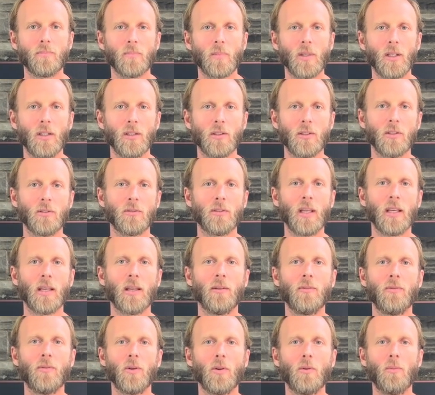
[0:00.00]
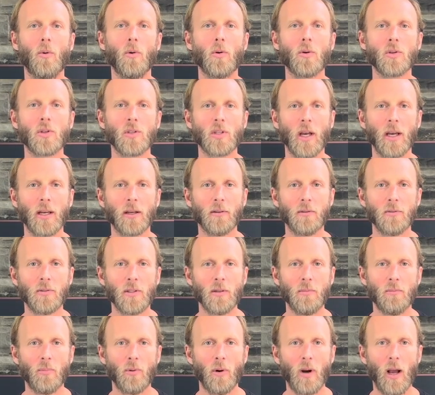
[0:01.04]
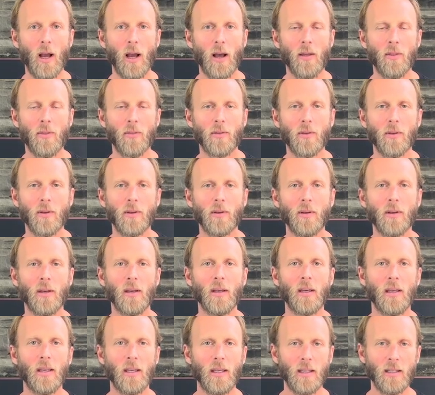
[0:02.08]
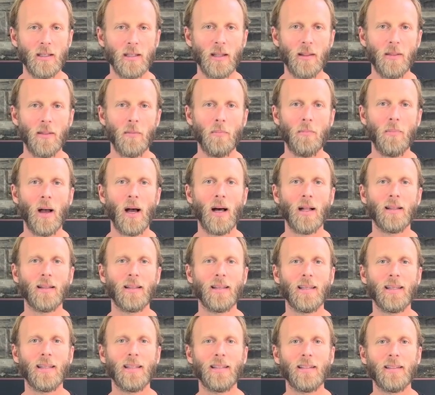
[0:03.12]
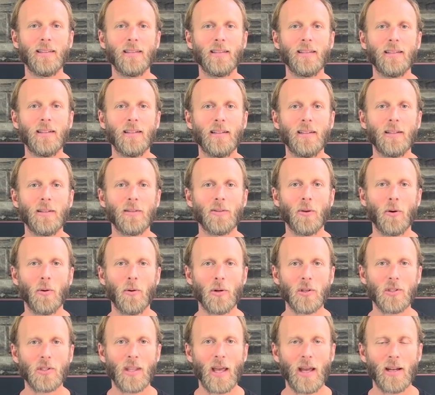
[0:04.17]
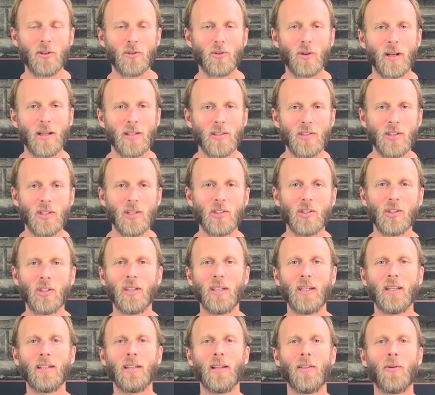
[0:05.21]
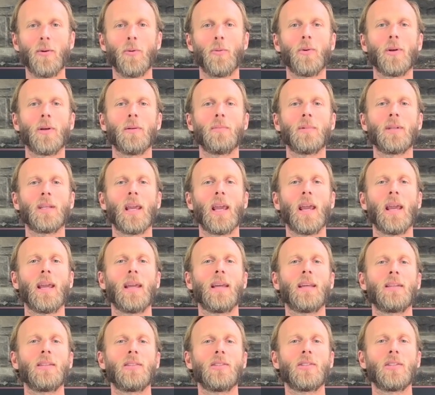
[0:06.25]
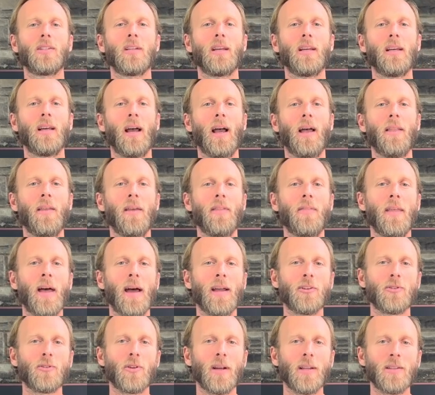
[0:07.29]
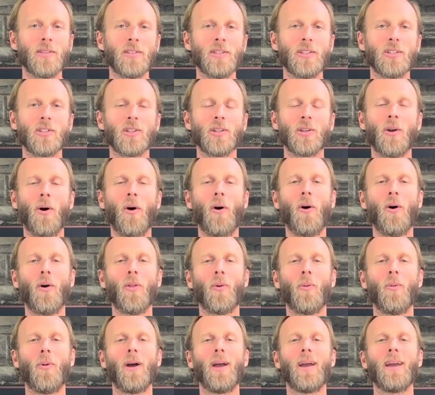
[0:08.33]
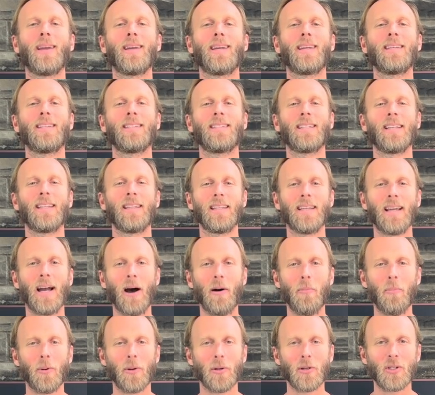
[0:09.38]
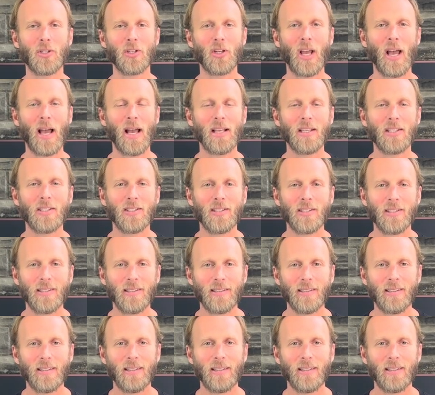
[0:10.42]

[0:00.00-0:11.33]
Good, so take a few more cycles of breath into the belly. Notice that transition into the rib cage, and then that transition all the way into the upper chest.